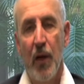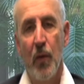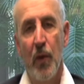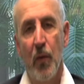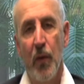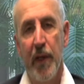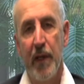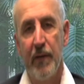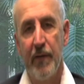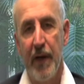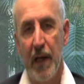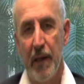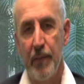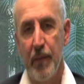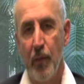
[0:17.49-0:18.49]
When we
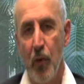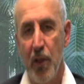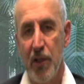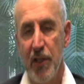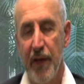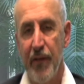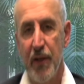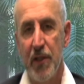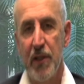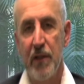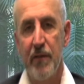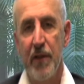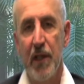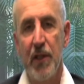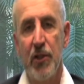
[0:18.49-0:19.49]
developed Port
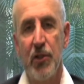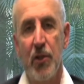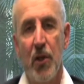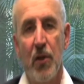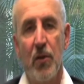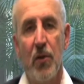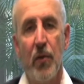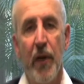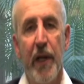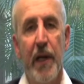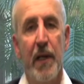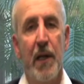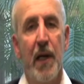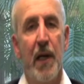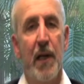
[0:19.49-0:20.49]
Jefferson Village-Go
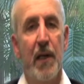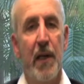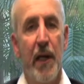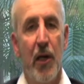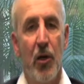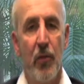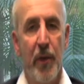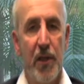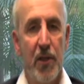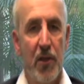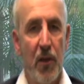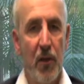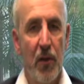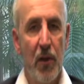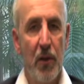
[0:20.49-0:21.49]
Green, Naomi
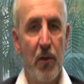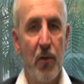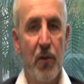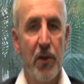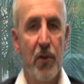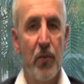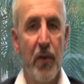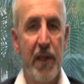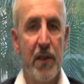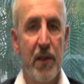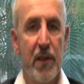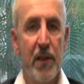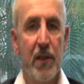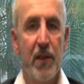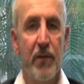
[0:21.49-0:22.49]
Solo, who is a
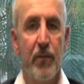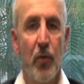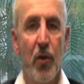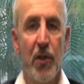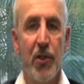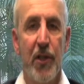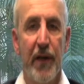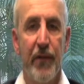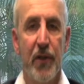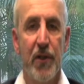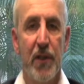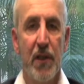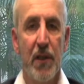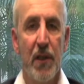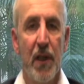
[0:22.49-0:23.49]
resident of Port
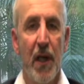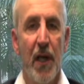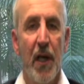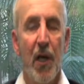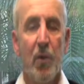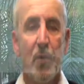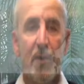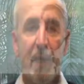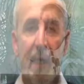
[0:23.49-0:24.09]
Jefferson, was